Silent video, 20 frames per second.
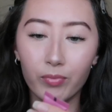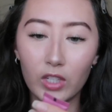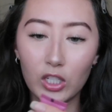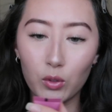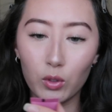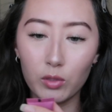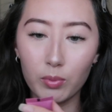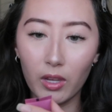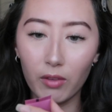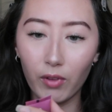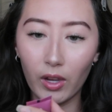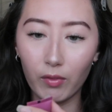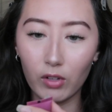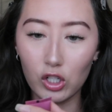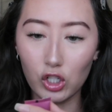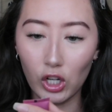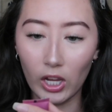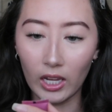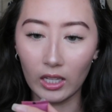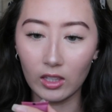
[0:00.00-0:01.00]
This one's my favorite
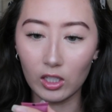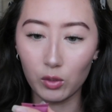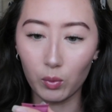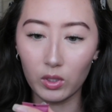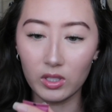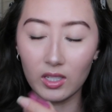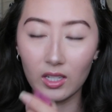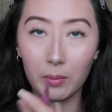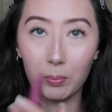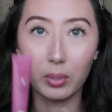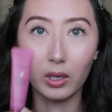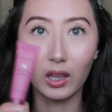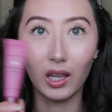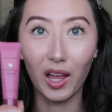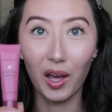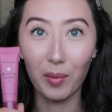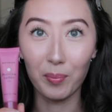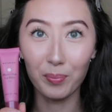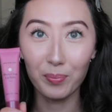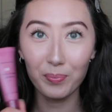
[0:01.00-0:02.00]
shade. This one's in
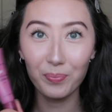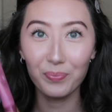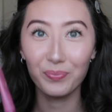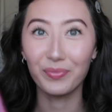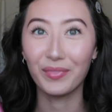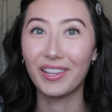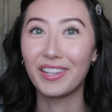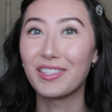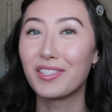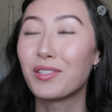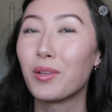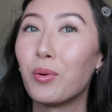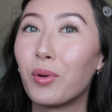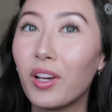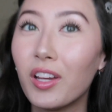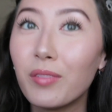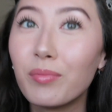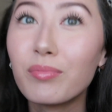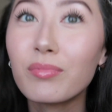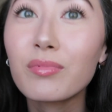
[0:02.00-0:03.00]
Plum. It's so
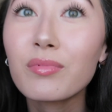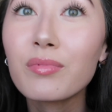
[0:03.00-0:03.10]
good.